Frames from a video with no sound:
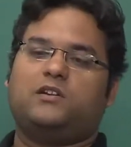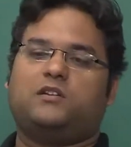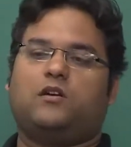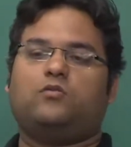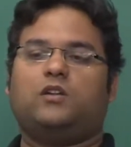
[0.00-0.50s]
It's
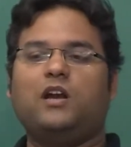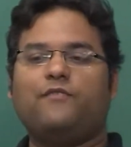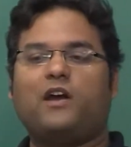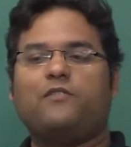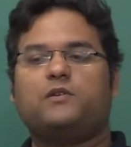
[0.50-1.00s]
around
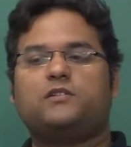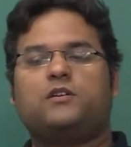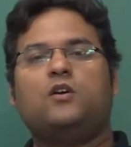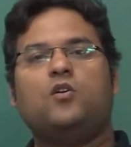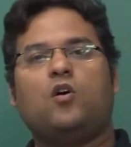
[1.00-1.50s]

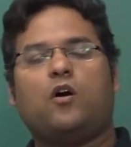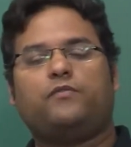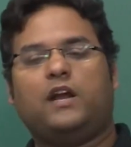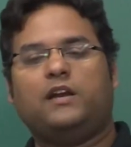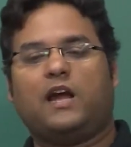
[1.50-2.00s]
35% of
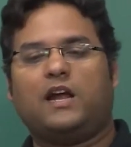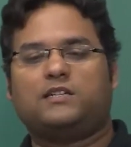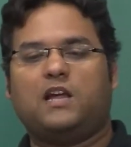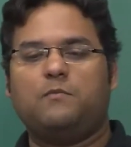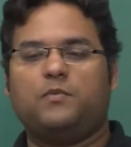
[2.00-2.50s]
the entire
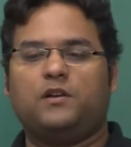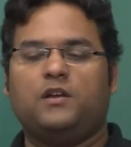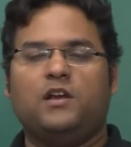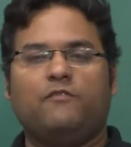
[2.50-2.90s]
sample,